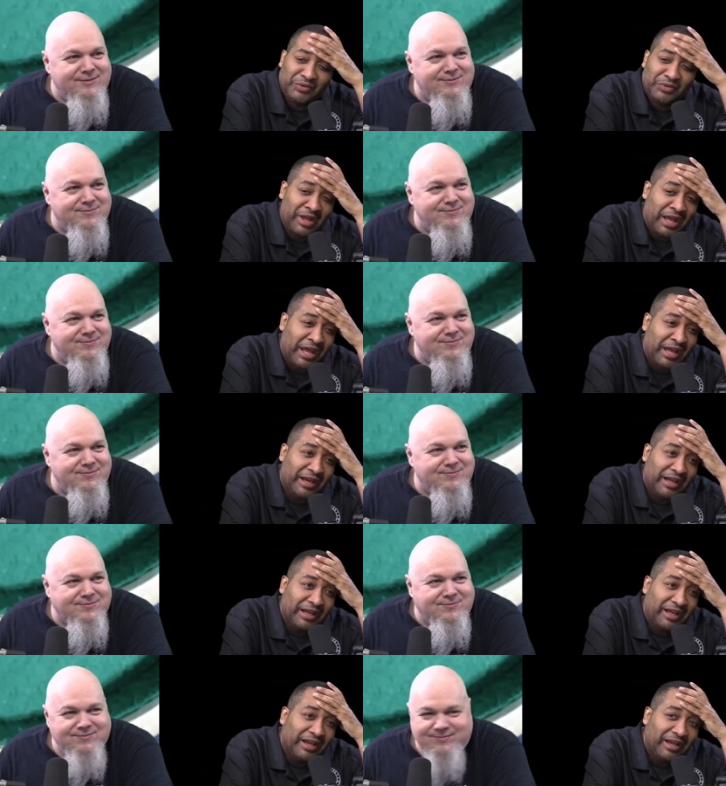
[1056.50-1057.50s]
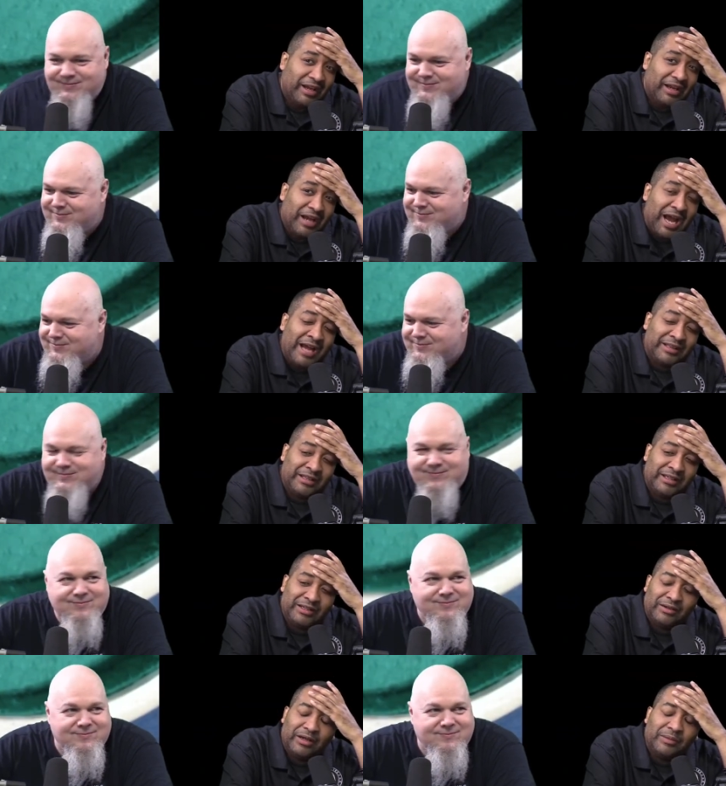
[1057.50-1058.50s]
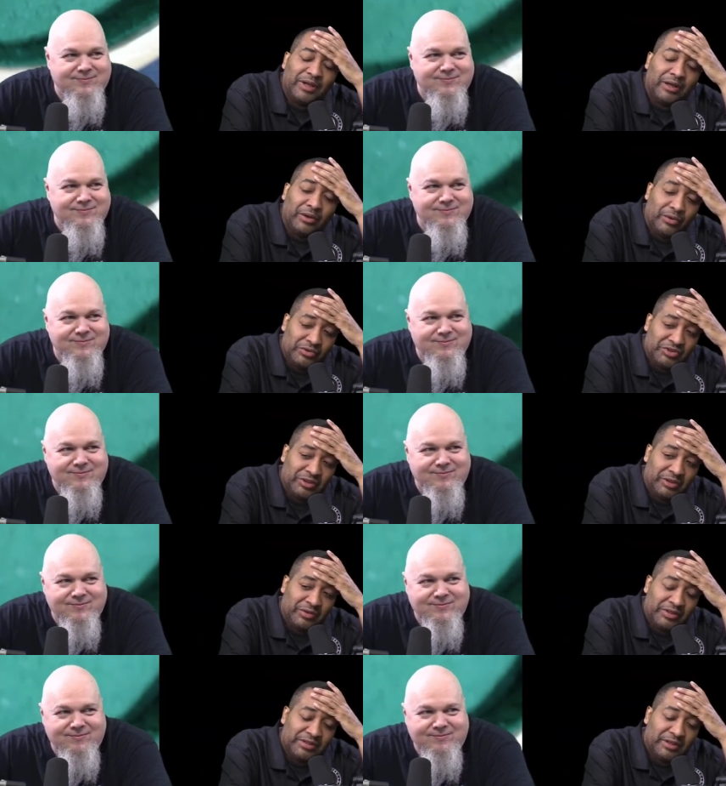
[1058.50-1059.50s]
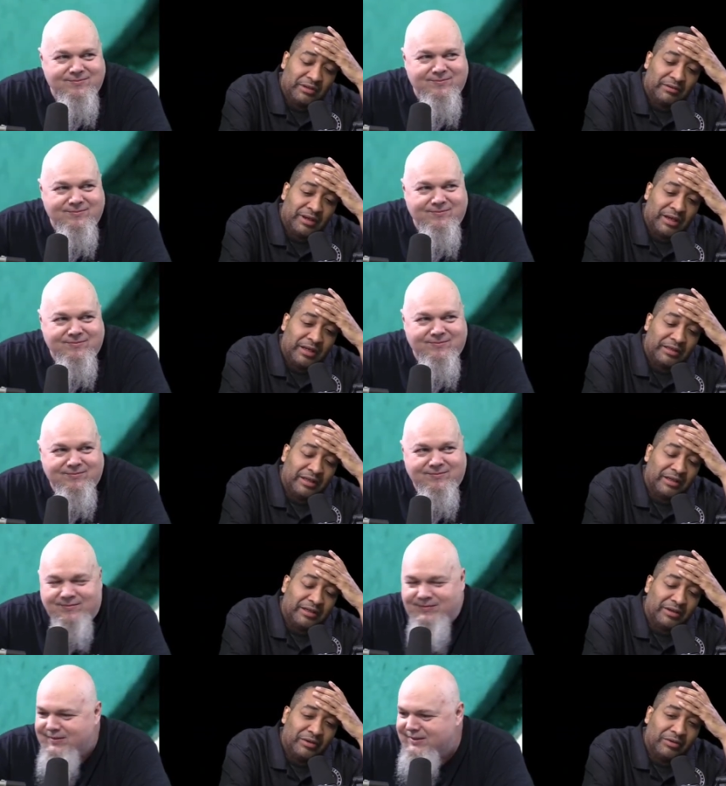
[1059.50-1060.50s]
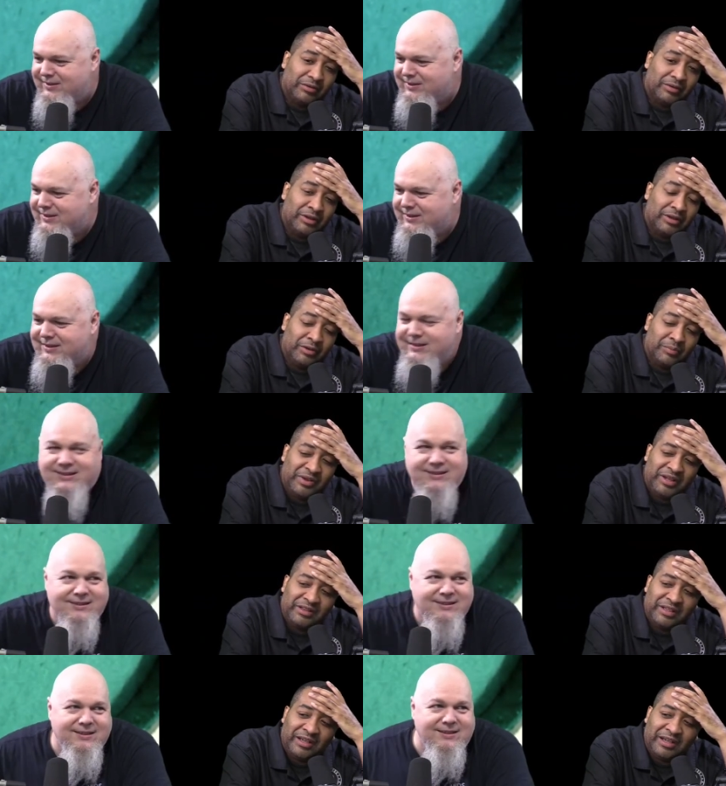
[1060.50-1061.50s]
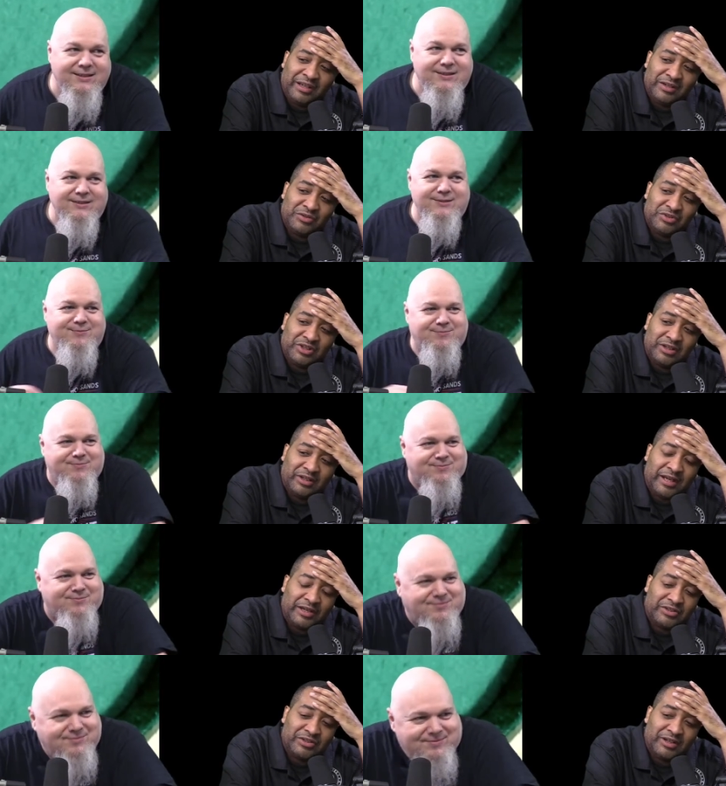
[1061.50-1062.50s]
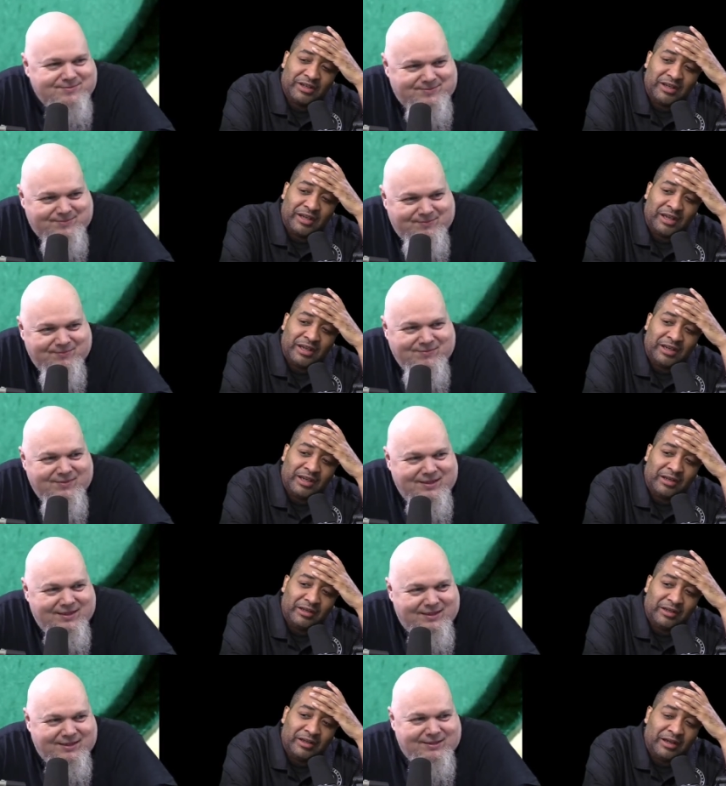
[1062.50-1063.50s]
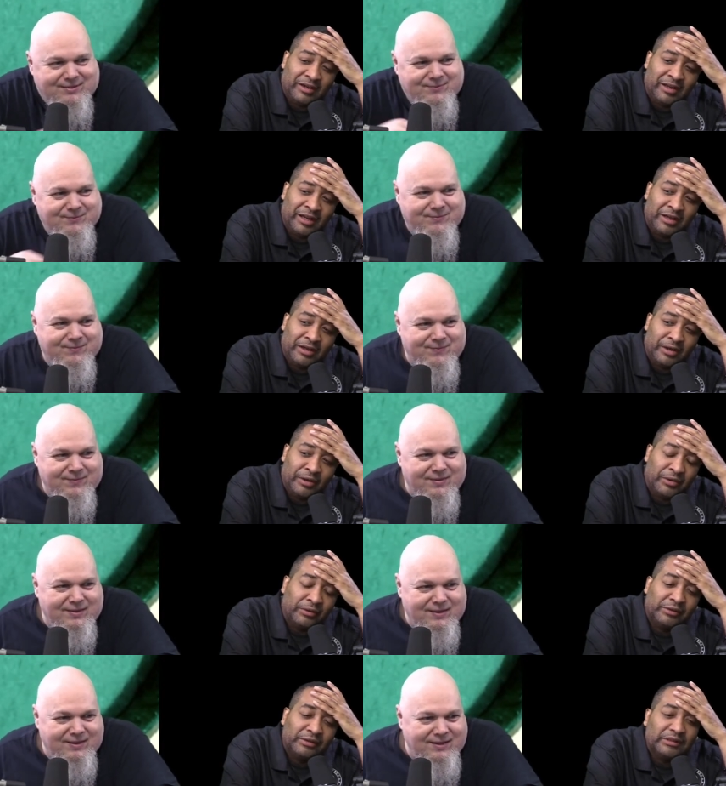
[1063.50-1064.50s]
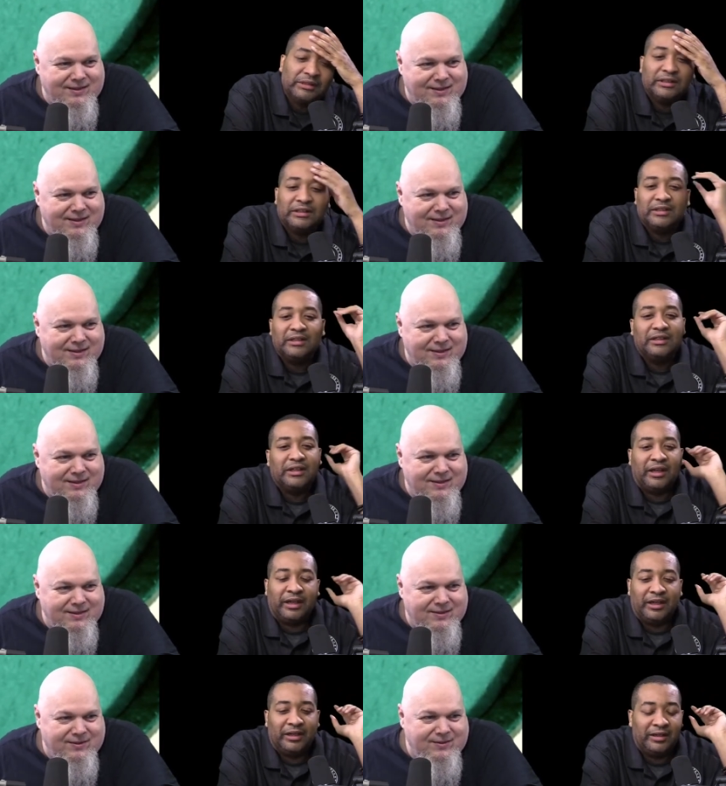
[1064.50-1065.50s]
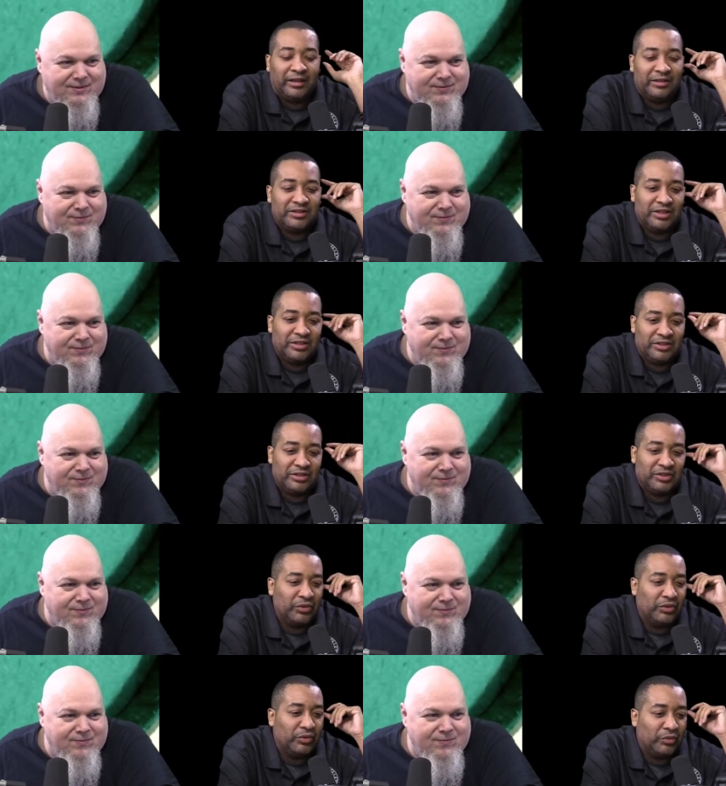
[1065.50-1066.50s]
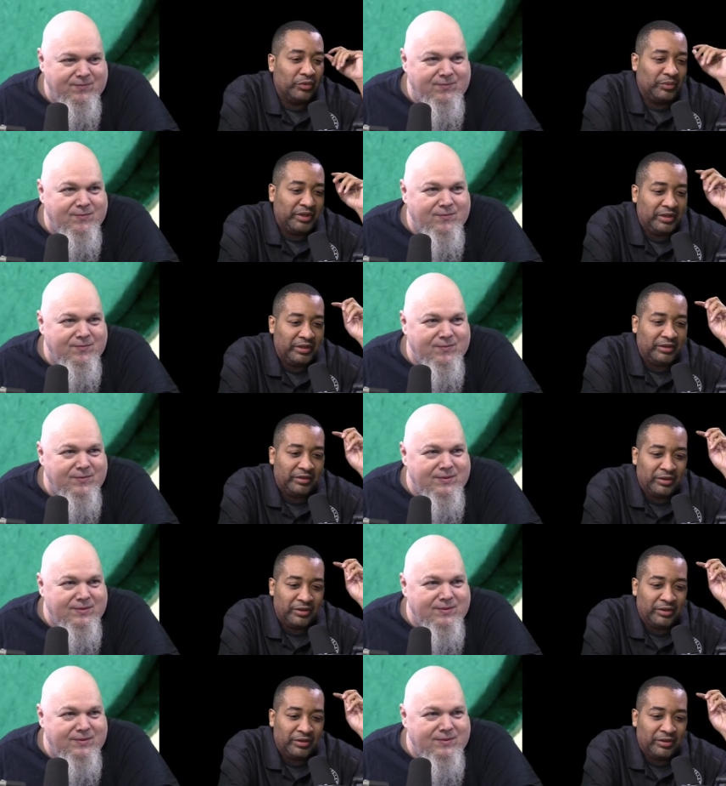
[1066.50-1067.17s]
Speaker 1: that. I think they'll let him get a whole series though. I think he'll it will be at the end. You see Elektra, and they mm-hmm. and you're like, uh oh, and then season two will be the